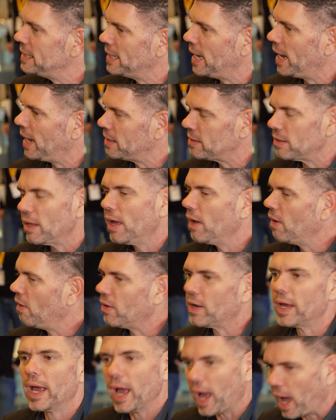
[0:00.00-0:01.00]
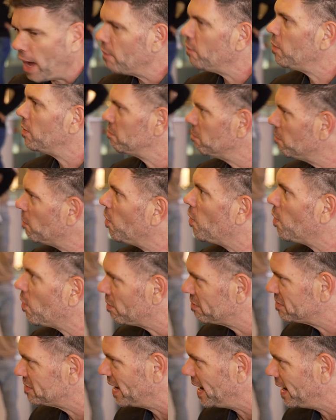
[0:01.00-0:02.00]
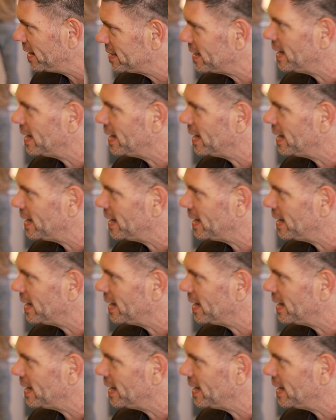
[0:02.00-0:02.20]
that, okay, I want more of that.